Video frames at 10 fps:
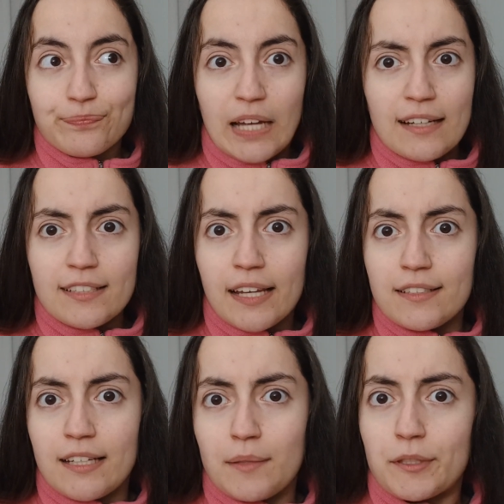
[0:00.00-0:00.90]
didn't say
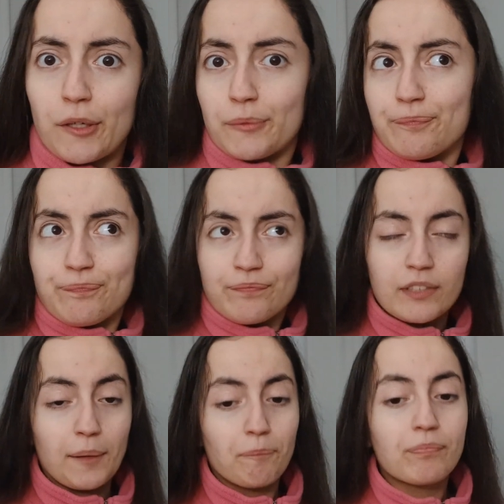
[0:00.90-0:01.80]
his name, so
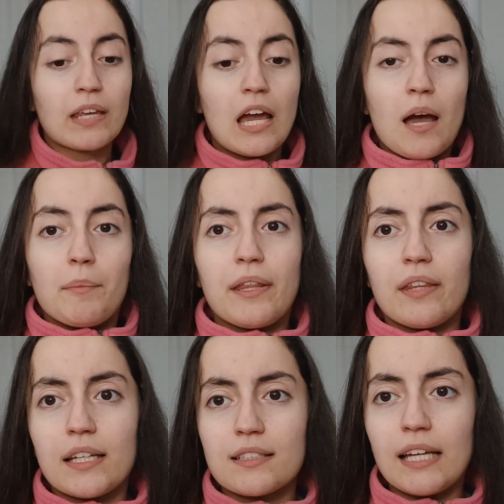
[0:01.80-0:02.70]
yeah. But the
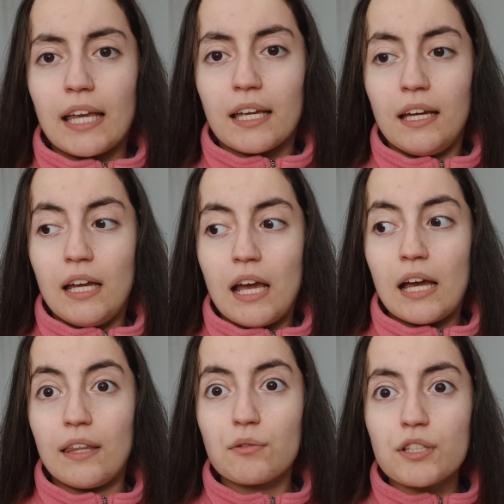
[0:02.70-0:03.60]
thing is, like,
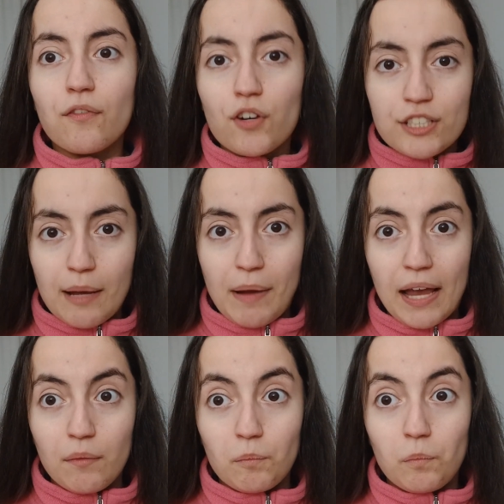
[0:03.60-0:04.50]
it was the first time I